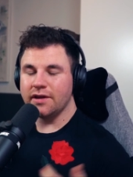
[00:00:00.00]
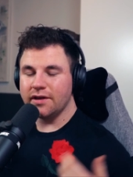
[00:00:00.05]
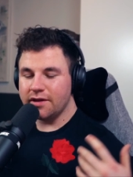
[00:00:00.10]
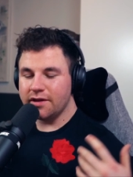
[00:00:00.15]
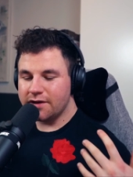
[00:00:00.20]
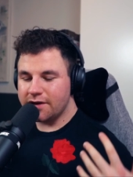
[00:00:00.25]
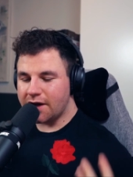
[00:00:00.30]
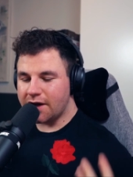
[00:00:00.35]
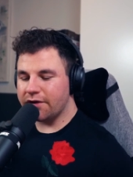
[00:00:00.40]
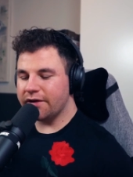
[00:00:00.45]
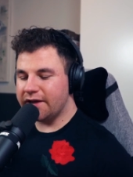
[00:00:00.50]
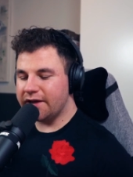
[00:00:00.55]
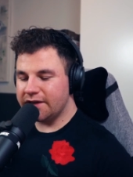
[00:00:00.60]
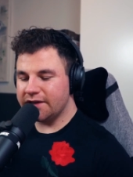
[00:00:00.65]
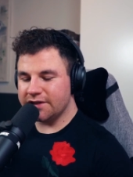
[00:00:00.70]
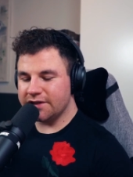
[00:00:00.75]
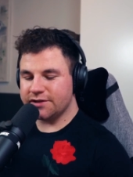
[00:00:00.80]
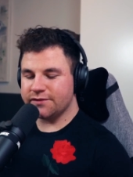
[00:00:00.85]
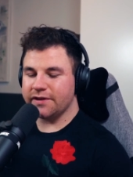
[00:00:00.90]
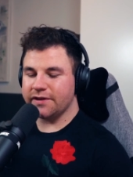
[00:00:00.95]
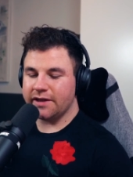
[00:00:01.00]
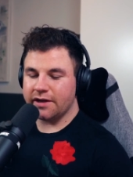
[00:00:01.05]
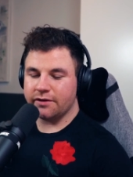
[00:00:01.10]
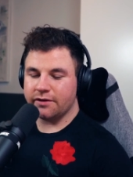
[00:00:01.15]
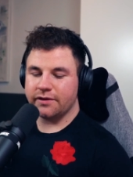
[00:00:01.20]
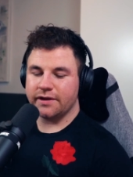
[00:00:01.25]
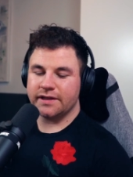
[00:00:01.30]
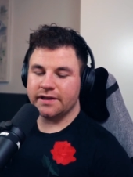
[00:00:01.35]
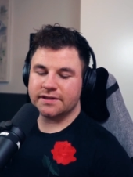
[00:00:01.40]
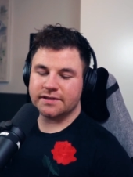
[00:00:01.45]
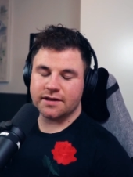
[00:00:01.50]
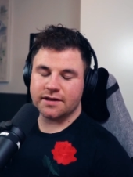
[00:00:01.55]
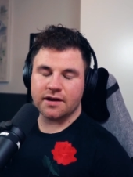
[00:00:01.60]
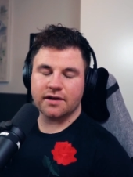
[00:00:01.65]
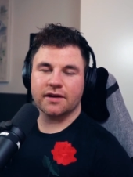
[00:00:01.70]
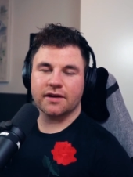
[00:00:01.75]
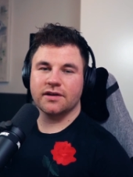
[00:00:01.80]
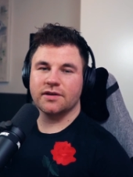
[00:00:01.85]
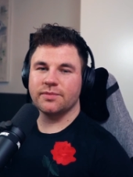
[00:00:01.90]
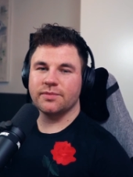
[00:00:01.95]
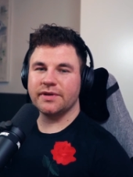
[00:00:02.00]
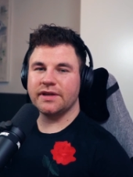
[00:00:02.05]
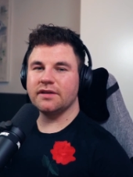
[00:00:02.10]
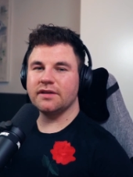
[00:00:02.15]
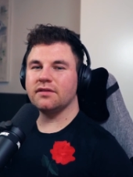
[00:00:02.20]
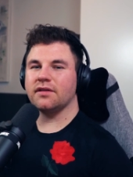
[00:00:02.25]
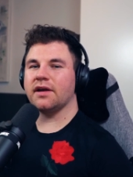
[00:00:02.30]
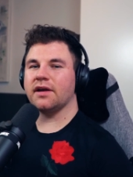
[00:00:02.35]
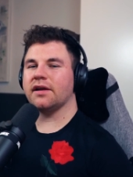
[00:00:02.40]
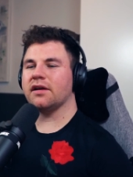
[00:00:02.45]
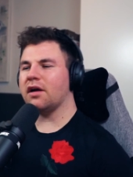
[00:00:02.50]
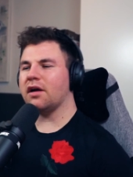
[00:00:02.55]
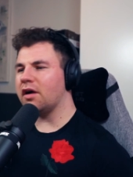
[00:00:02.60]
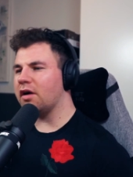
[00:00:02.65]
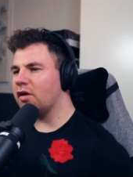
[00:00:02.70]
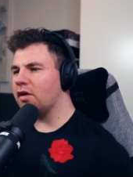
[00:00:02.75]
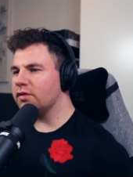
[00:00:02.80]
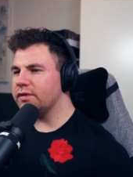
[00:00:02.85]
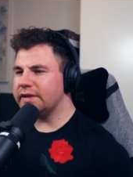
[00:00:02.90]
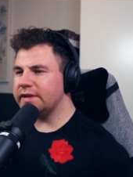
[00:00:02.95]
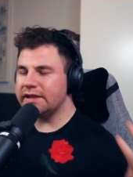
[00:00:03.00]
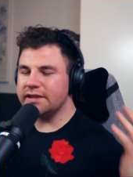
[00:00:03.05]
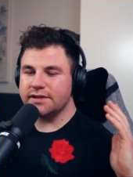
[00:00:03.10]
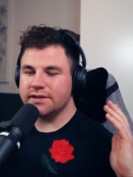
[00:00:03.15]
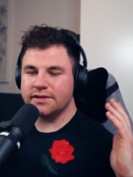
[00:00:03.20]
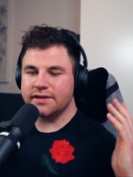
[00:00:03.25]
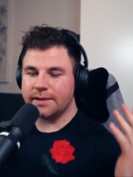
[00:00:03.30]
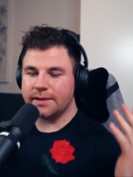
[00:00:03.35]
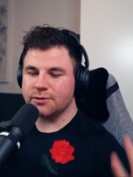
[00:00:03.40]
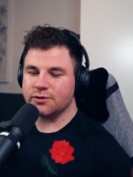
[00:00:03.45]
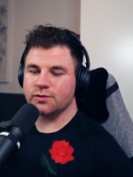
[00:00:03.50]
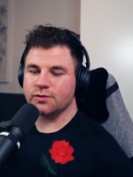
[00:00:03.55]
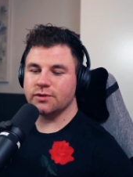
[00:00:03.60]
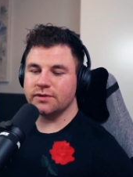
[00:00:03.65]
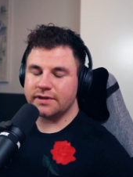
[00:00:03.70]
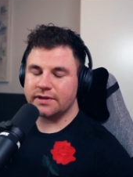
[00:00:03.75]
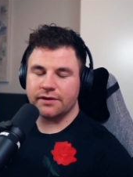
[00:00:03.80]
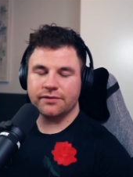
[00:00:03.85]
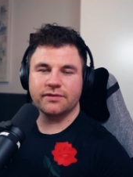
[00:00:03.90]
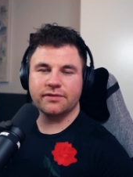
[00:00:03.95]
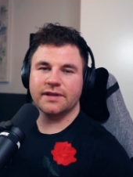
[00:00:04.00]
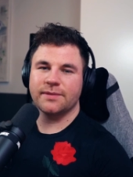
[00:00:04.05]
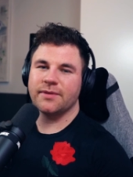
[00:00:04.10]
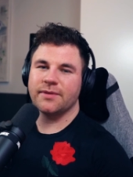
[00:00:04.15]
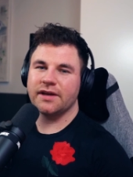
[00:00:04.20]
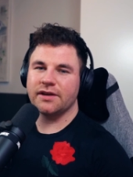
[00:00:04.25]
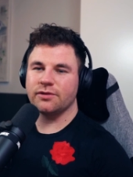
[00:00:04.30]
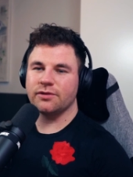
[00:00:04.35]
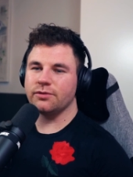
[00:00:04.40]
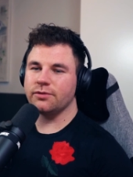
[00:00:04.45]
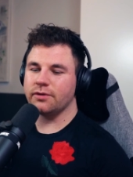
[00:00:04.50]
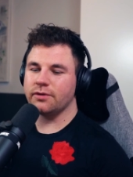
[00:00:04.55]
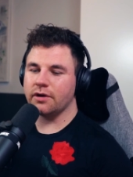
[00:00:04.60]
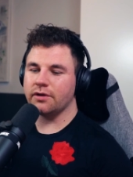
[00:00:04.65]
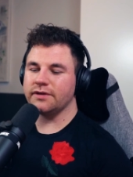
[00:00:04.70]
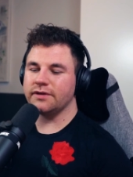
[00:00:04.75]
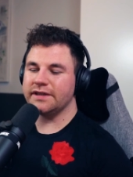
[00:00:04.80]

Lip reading: Now in this video, it's not gonna be like, oh, these tips will definitely make you grow.